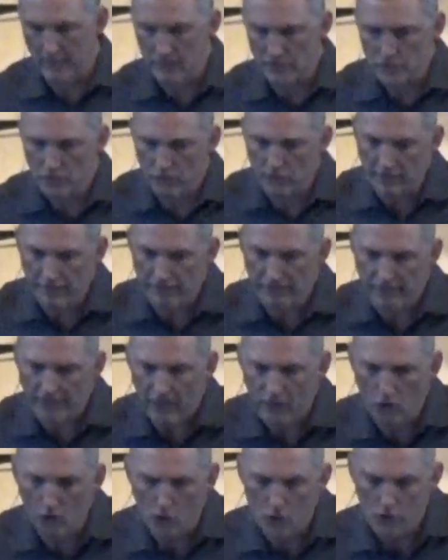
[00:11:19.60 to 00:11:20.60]
men, so that
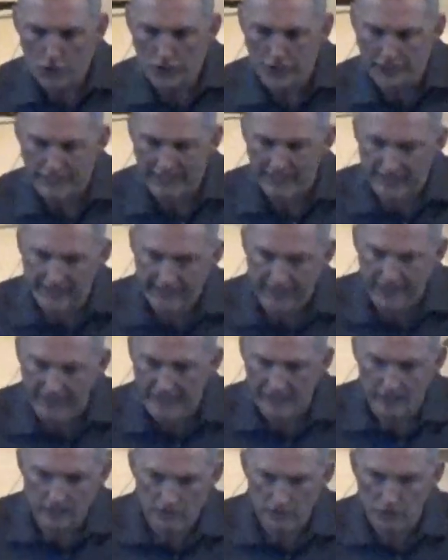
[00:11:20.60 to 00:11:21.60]
Pharaoh couldn't
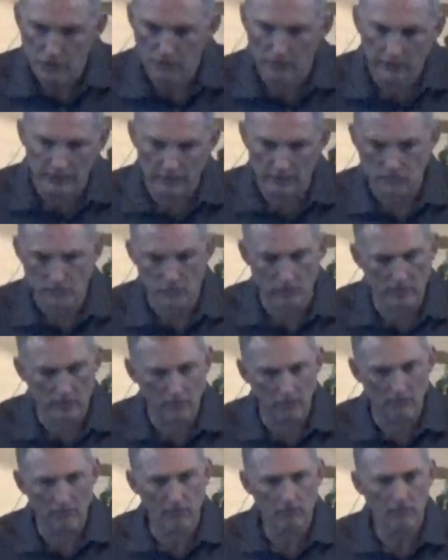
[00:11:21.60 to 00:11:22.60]
get to
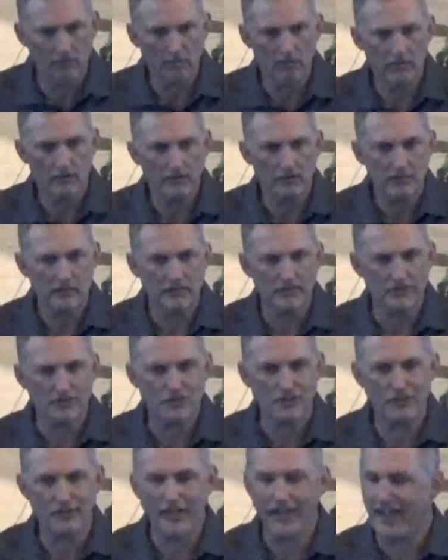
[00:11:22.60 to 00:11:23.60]
Israel.
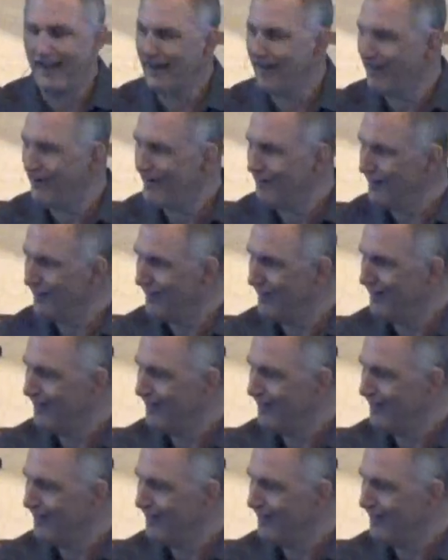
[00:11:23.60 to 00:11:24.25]
Do you see that?